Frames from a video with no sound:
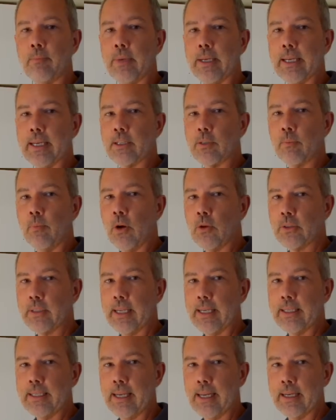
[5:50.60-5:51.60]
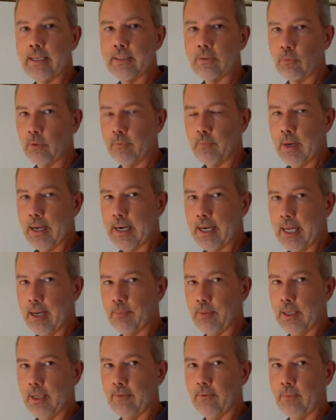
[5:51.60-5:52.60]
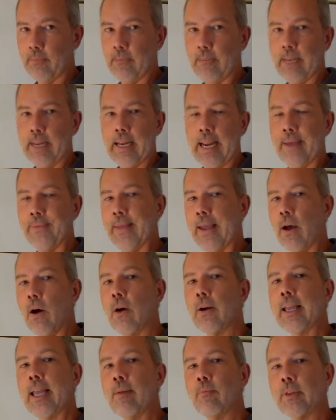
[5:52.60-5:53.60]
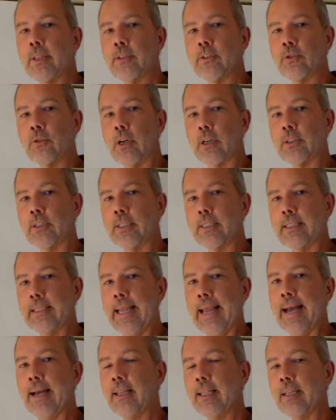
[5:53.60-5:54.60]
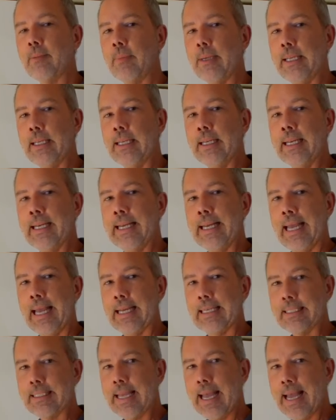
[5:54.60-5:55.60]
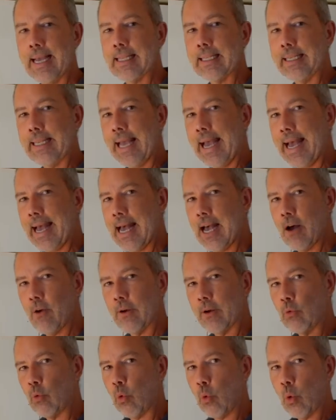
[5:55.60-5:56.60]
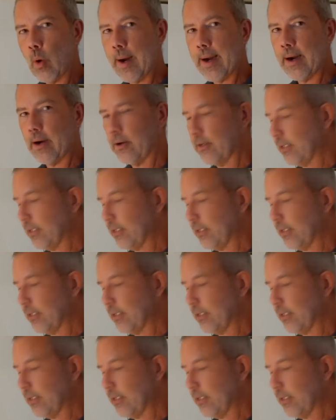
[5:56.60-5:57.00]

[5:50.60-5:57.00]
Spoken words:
because most antennas, we've bought a couple of them, and they all came with instructions telling me exactly how and where